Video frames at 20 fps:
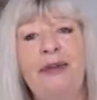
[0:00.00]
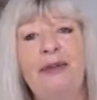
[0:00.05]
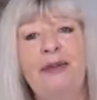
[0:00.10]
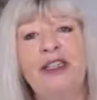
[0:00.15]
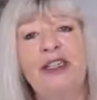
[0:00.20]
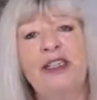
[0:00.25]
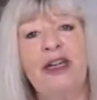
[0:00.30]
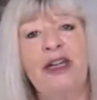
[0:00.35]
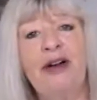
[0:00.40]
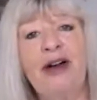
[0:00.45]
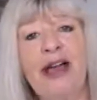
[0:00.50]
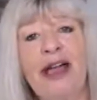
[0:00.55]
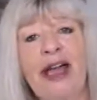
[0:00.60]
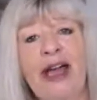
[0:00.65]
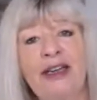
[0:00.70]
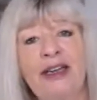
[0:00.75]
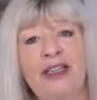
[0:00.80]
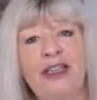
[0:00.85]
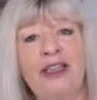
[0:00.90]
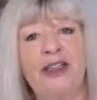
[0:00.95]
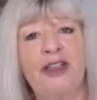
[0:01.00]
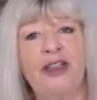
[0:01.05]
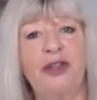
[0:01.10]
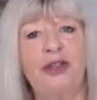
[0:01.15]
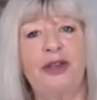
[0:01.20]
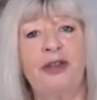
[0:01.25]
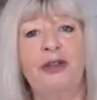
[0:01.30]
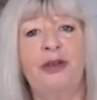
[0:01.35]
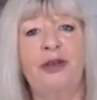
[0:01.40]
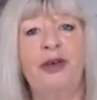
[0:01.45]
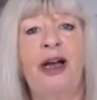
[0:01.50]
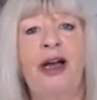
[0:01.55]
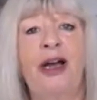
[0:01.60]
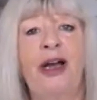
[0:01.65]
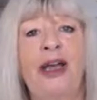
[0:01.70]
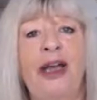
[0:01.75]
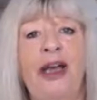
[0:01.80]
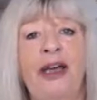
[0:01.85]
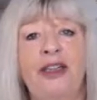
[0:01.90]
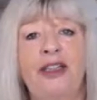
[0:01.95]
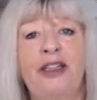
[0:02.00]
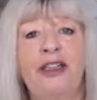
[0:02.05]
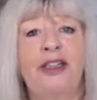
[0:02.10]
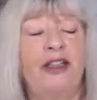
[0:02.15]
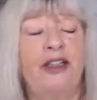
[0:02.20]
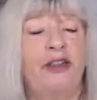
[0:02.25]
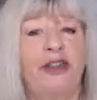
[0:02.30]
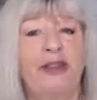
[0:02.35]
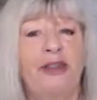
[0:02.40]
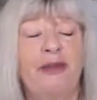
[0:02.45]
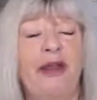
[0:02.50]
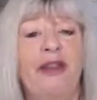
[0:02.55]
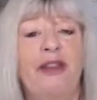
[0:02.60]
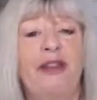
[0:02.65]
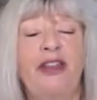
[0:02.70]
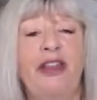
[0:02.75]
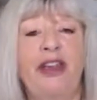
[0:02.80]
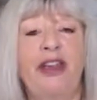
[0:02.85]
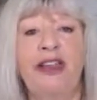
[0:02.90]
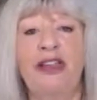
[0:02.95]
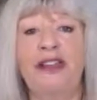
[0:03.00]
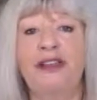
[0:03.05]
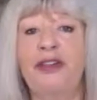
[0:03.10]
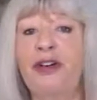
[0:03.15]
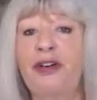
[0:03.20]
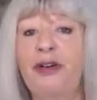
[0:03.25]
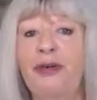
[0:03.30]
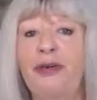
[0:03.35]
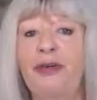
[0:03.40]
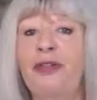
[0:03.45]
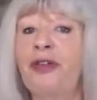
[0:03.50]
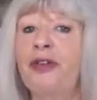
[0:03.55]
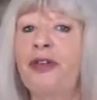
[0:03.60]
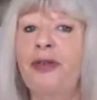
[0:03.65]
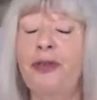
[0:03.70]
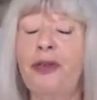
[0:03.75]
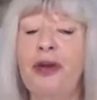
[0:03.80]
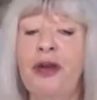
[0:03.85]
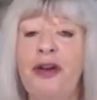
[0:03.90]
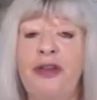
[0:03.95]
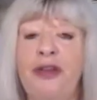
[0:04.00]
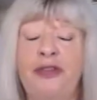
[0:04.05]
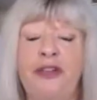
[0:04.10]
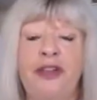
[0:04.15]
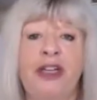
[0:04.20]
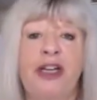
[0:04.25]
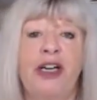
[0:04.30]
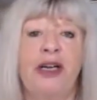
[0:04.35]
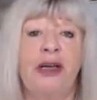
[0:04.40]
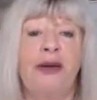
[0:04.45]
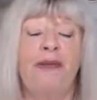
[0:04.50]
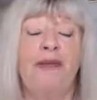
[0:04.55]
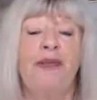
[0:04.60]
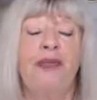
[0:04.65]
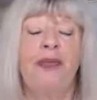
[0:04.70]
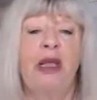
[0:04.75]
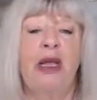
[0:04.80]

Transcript: So I had to do some other things for a period of time.